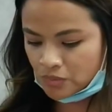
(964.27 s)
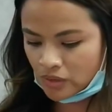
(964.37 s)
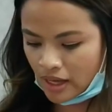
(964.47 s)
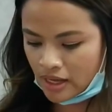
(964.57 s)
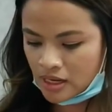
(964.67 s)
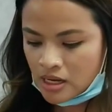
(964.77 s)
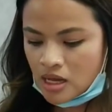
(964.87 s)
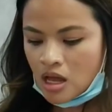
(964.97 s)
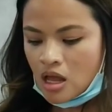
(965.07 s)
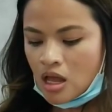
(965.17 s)
Okay,
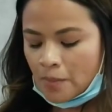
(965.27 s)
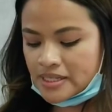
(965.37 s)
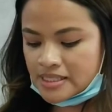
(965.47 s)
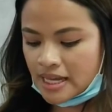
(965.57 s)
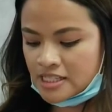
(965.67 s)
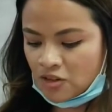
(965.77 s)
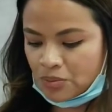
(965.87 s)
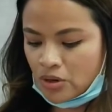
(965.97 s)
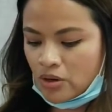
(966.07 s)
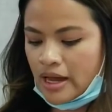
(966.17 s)
possessive
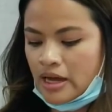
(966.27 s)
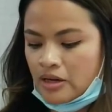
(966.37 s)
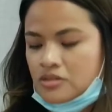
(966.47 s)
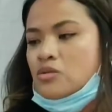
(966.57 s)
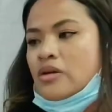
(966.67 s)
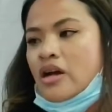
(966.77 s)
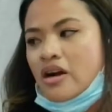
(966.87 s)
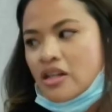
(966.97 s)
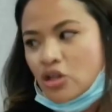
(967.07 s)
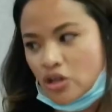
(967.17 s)
pronouns. We
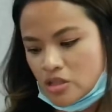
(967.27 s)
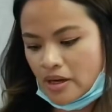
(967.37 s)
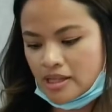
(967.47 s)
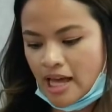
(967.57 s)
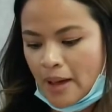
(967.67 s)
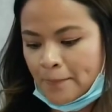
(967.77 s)
already learned about that.